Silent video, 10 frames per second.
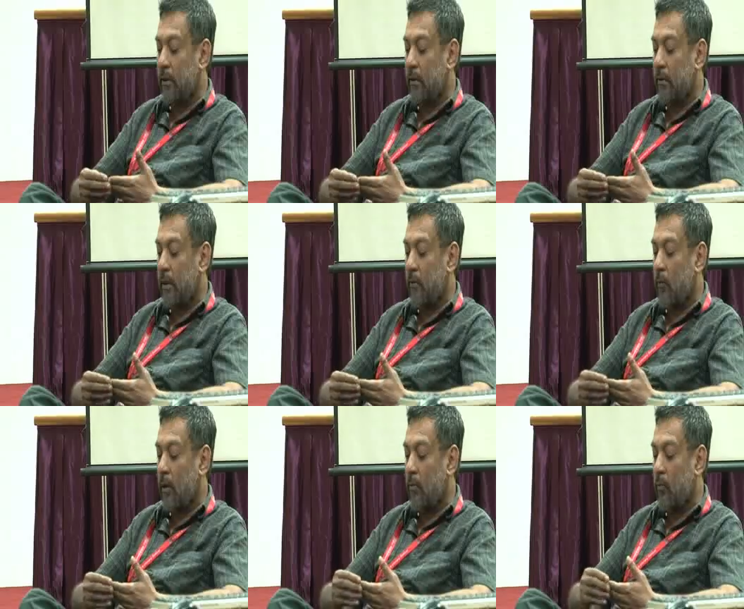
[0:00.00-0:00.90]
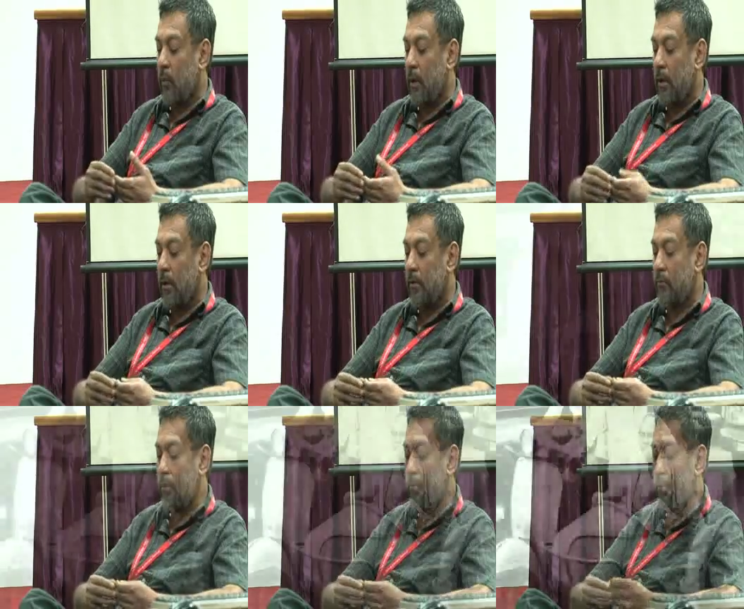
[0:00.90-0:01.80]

that then won me some